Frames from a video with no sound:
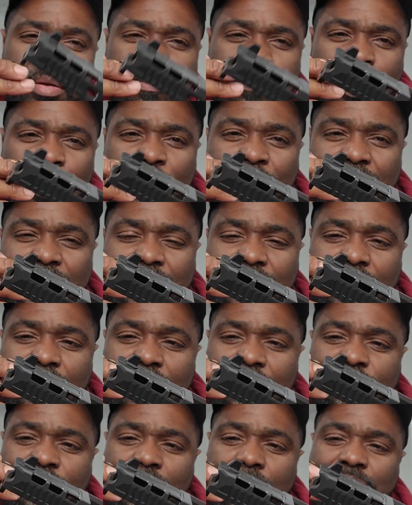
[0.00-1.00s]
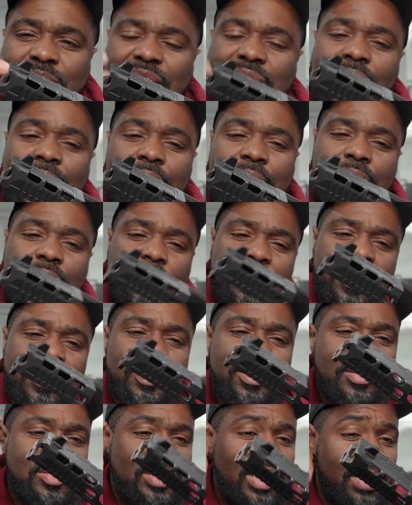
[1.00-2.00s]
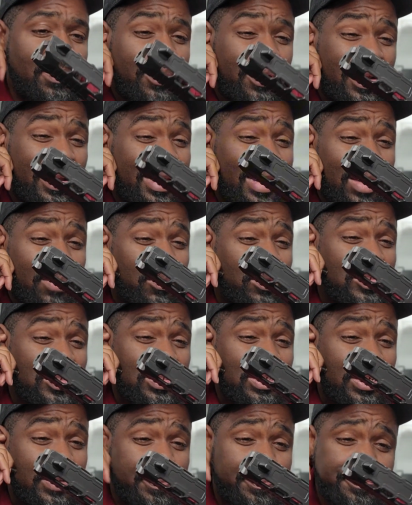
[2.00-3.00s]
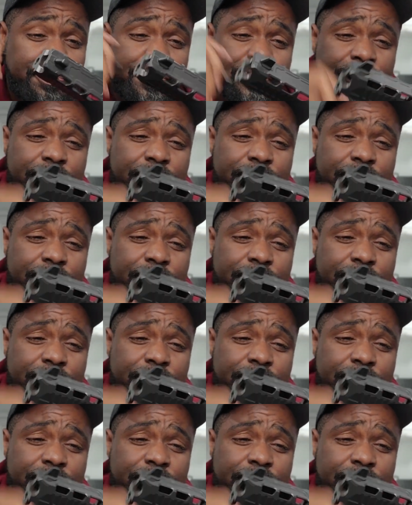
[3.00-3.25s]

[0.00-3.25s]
preventing it from sliding up into the chamber, and that wasn't it.